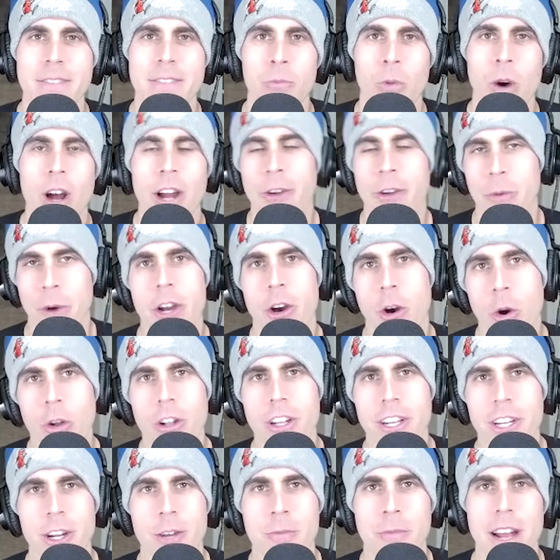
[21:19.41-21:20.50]
where you're
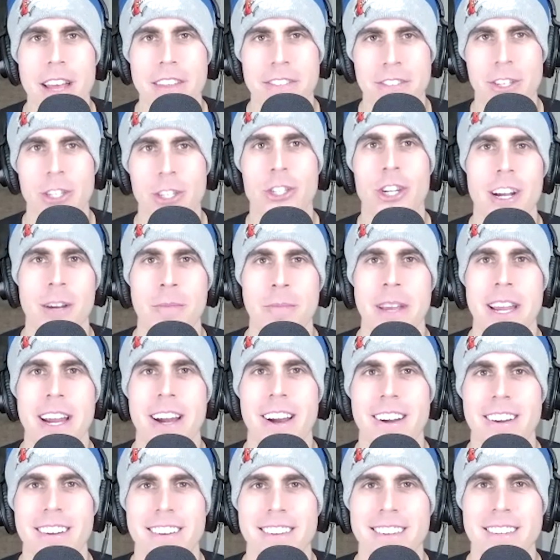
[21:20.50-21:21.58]
holding your breath to chug a
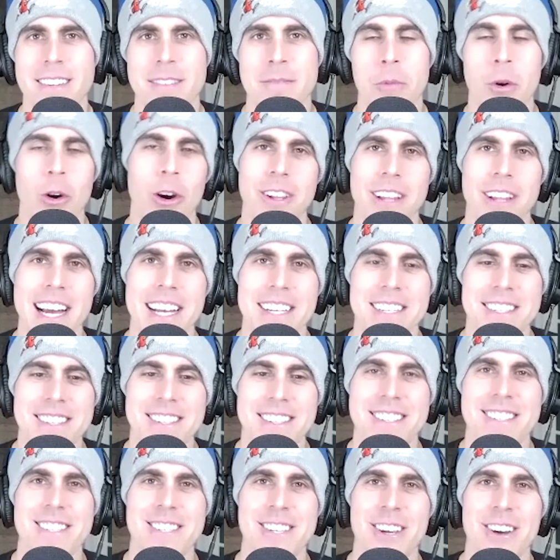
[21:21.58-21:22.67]
beer, more or
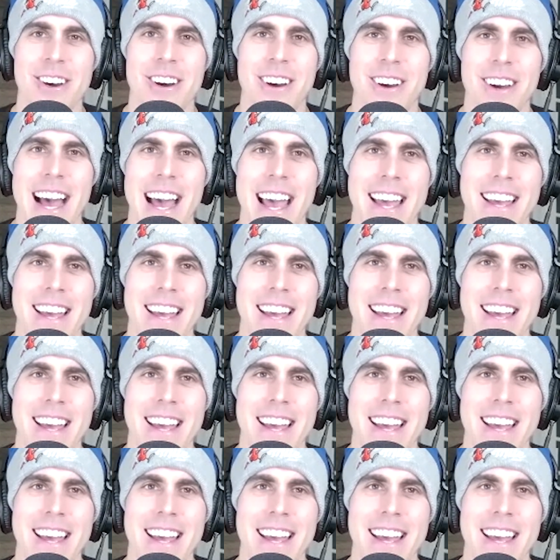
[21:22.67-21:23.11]
less. So